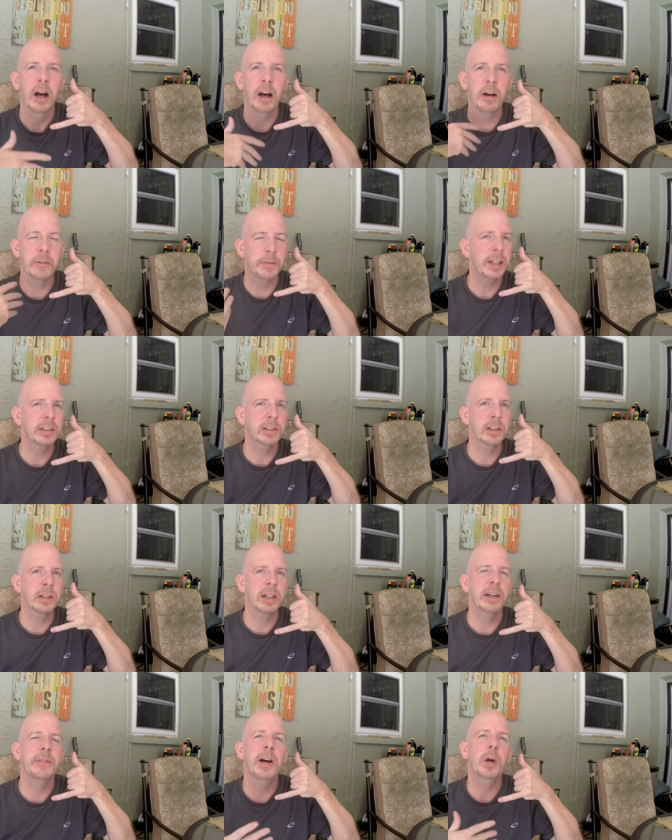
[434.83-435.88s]
a
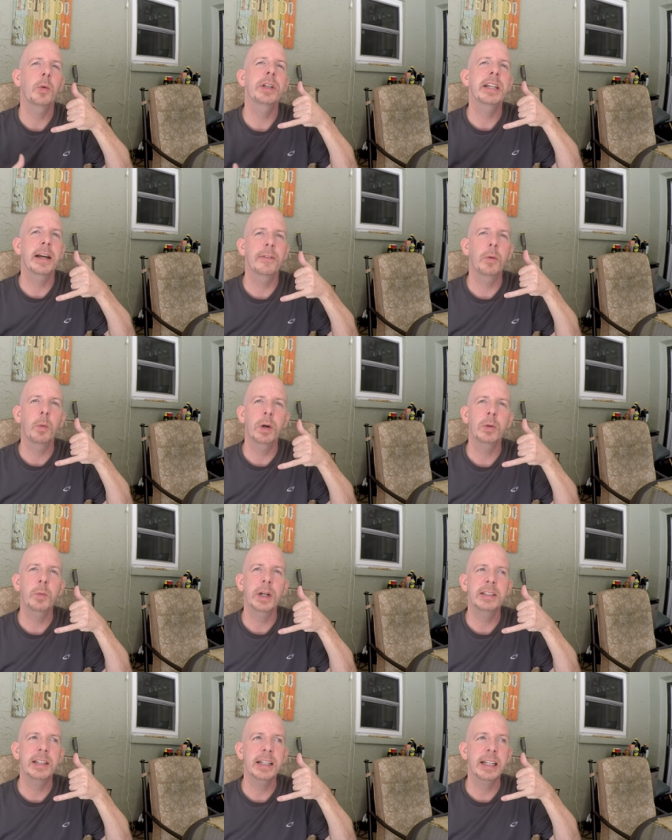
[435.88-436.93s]
visa if I only have a
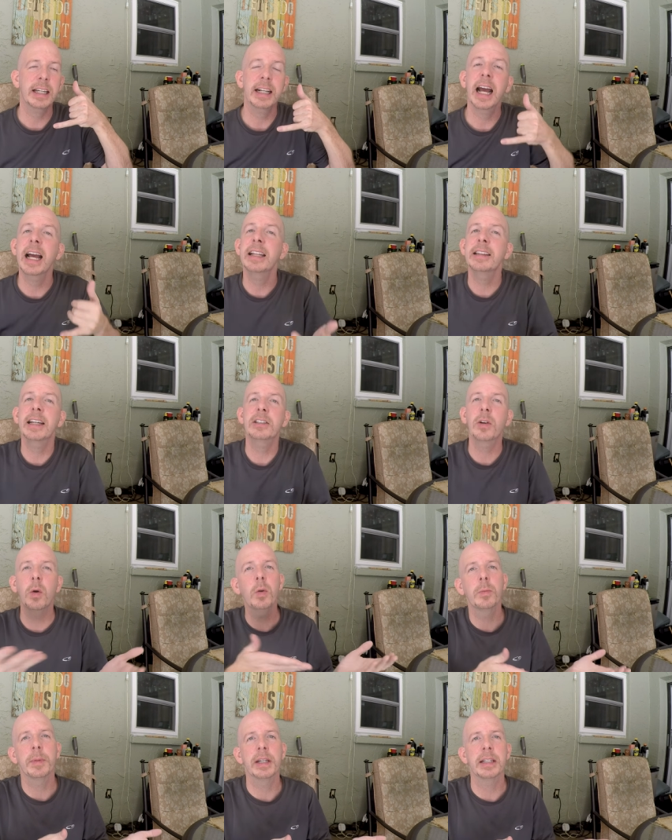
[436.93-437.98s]
one-way ticket? And they
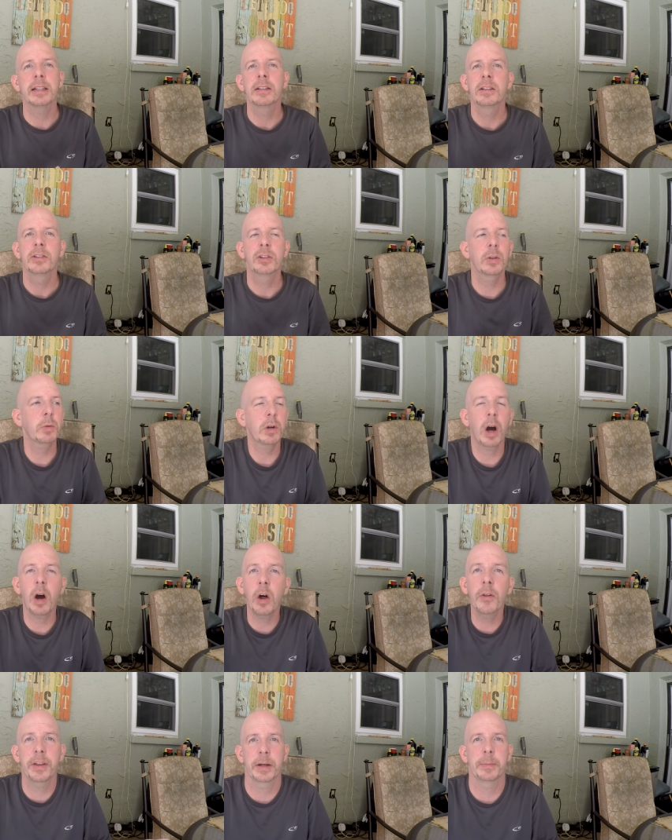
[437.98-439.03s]
told me, so
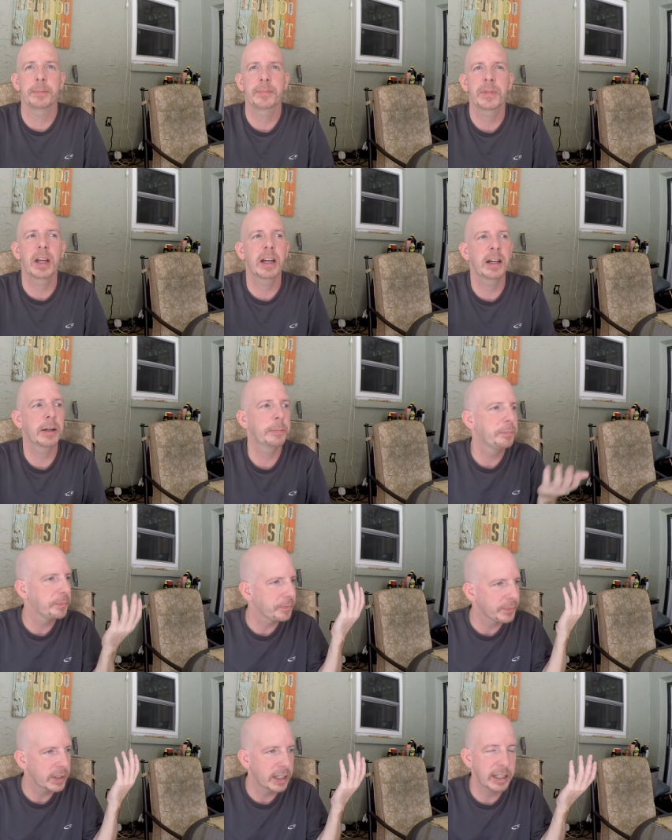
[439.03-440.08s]
call them. Uh,
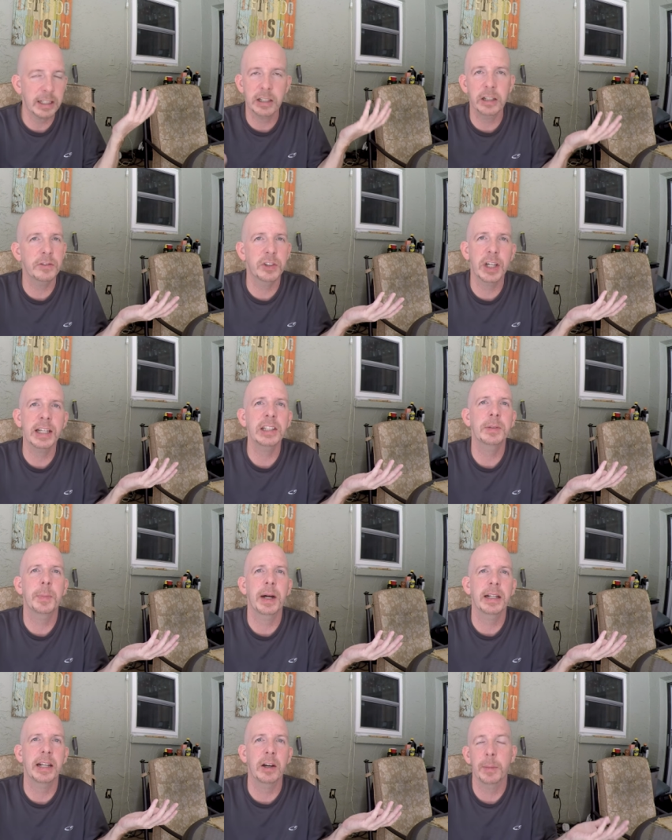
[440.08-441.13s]
it could have changed
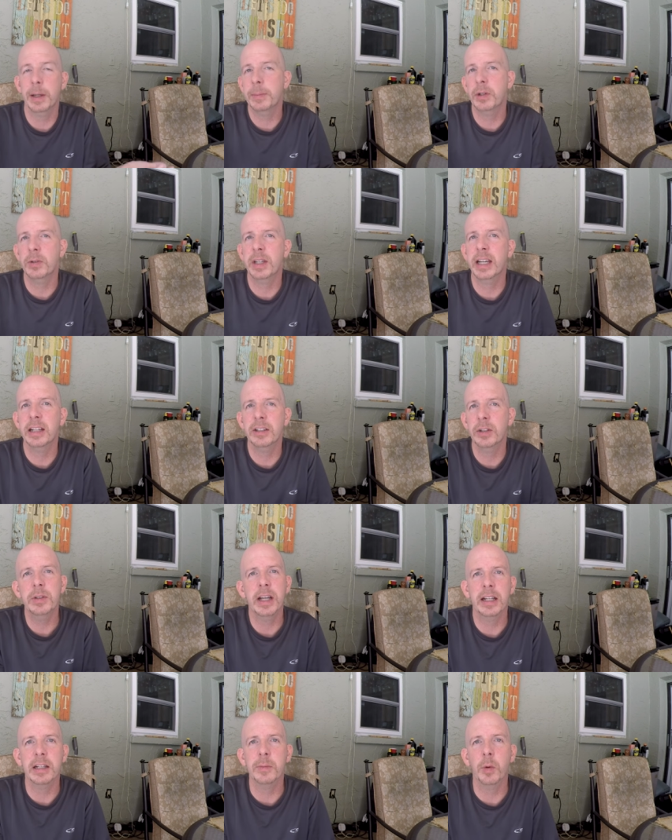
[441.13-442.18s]
by now. Maybe you can't do
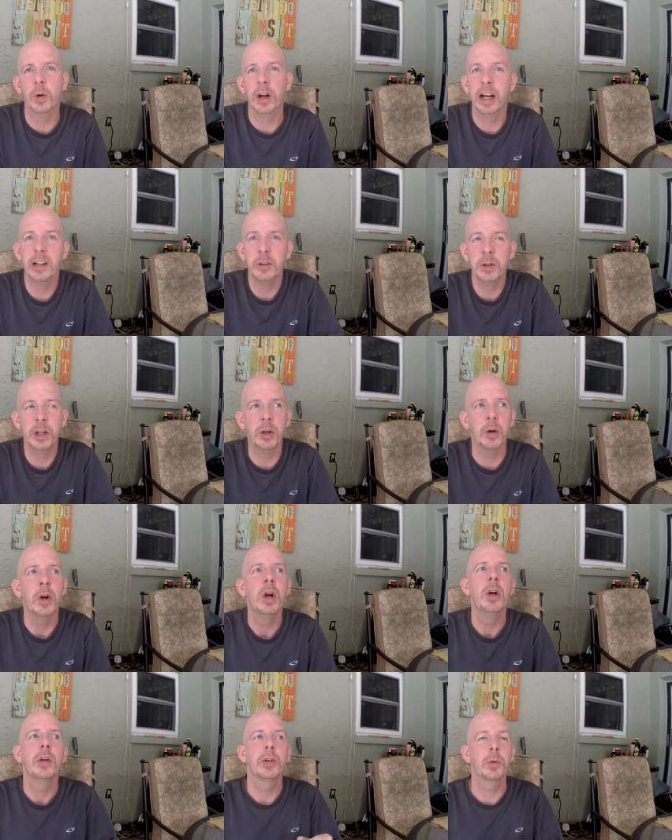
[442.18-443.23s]
that anymore. I don't know.
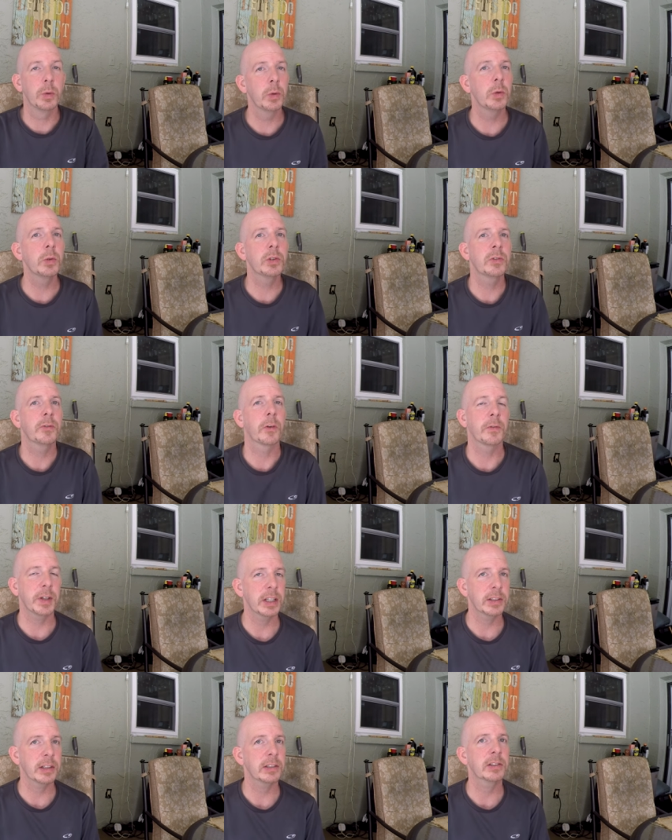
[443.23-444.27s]
The rules for
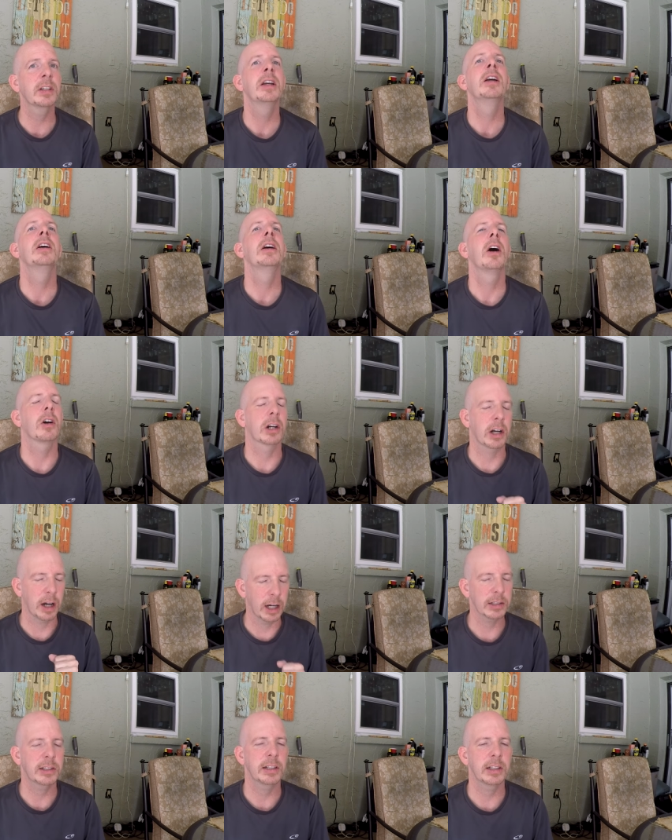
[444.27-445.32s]
visas are
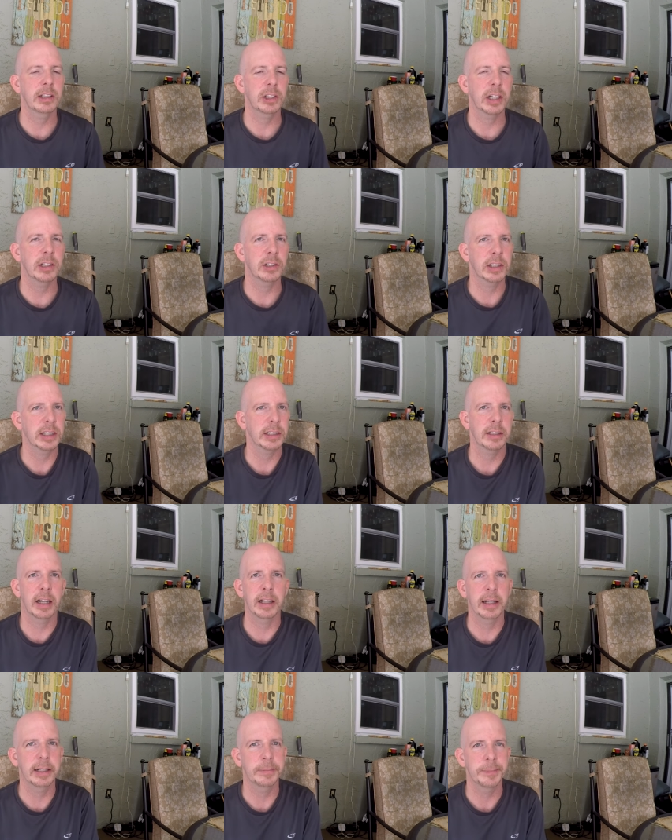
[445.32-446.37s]
constantly changing in
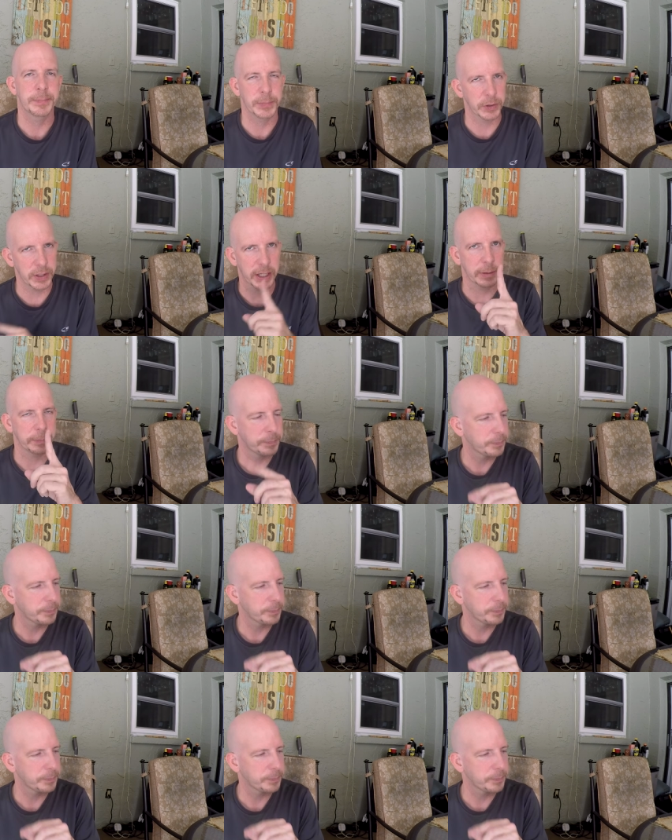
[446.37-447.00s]
Thailand. So there.